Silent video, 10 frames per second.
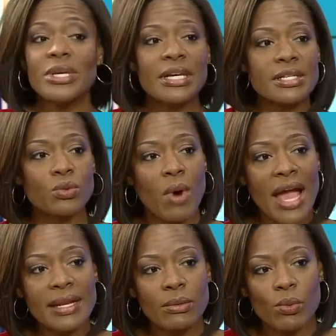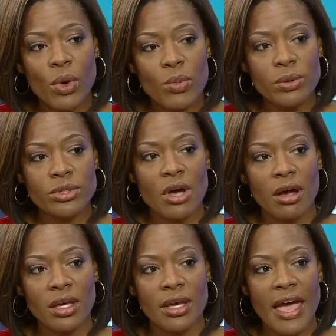because right when we were
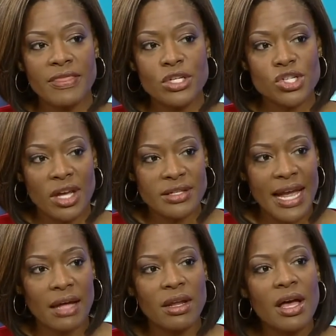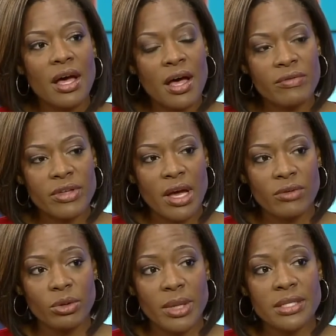talking at the shutdown of the
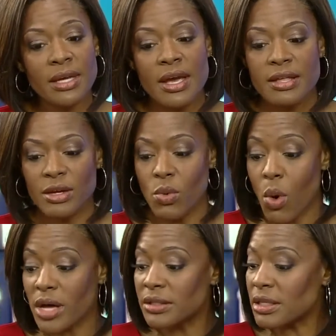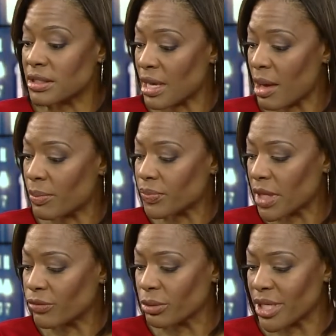government, there was some
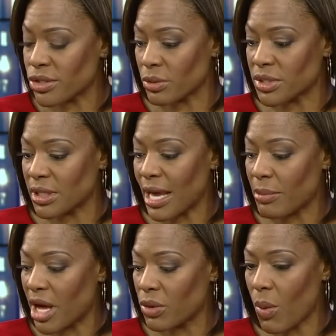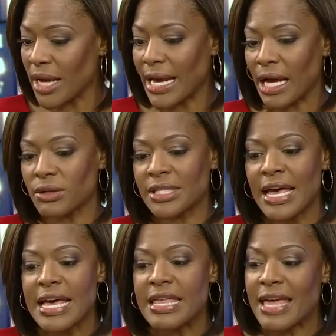information that was sent out by the White House
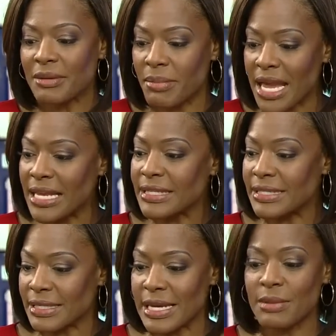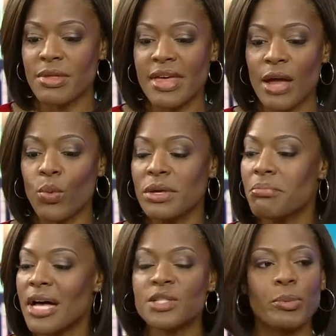that made it seem that we
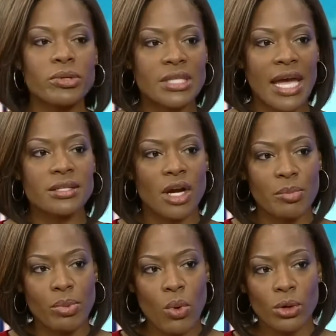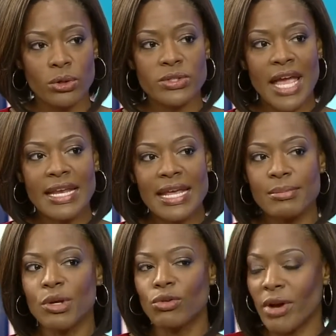must protect our borders and
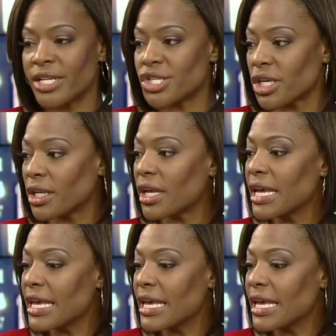immigration